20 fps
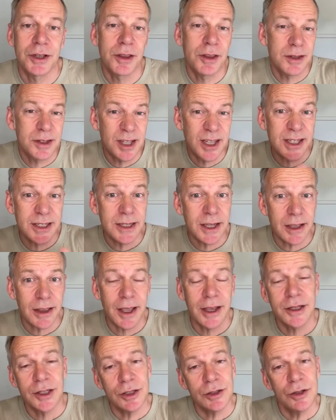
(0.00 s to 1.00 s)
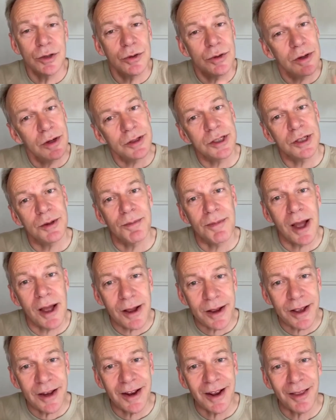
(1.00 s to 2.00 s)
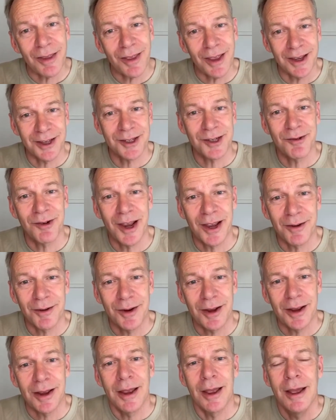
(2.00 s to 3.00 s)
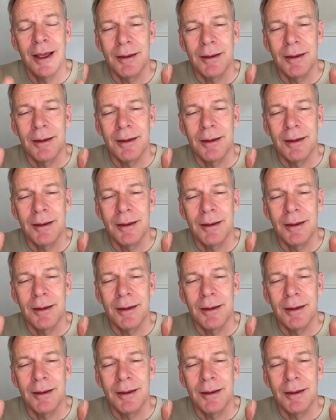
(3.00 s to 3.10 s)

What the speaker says: There's things like that. So do lots of marketing things around it,